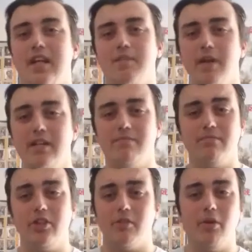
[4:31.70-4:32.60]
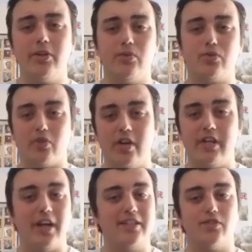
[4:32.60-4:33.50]
he made, you know, Michael
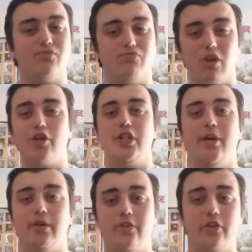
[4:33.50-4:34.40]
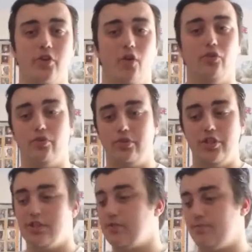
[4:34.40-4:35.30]
Crichton had to rush out another novel
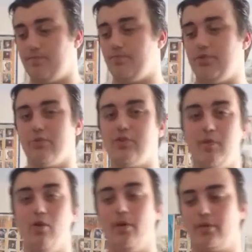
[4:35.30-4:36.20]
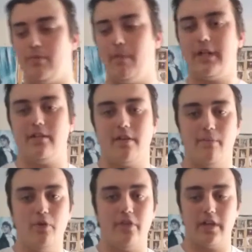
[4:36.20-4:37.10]
just so Spielberg can make another
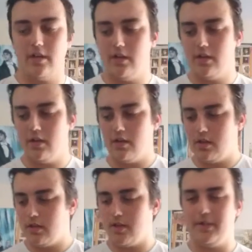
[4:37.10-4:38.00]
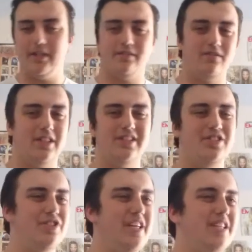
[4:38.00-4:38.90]
movie. I mean,
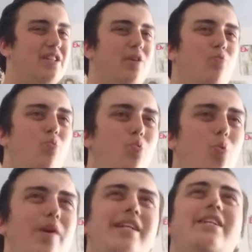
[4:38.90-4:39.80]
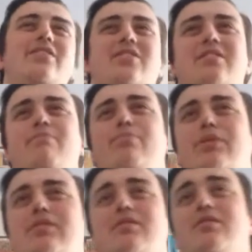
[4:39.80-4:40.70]
jeez Louise!
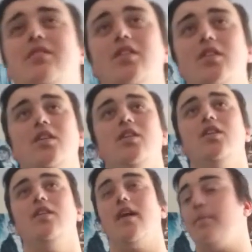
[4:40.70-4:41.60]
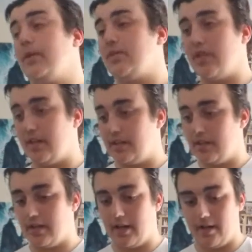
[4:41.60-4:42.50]
But that being said,
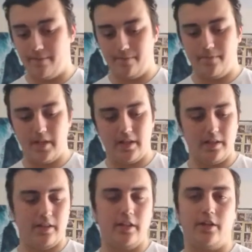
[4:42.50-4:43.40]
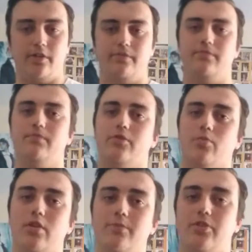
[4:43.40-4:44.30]
um, you know,
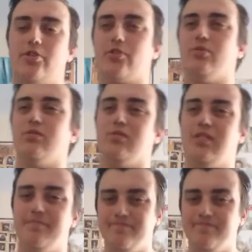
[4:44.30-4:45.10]
John Williams' score,